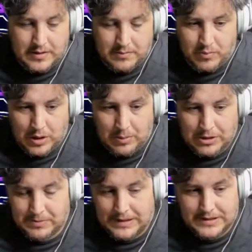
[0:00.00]
Pretty
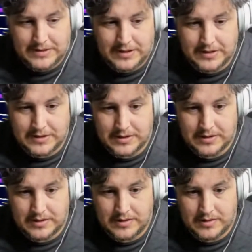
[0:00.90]
much matches his
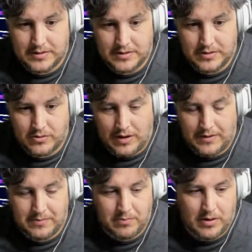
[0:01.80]

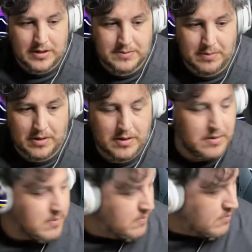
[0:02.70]
draft prospect
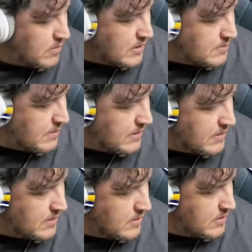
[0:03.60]

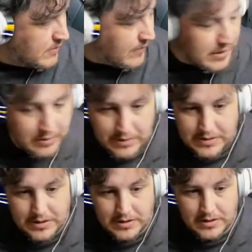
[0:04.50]

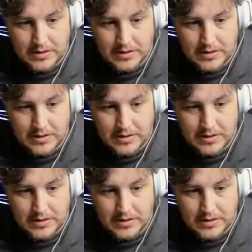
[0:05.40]
evaluation.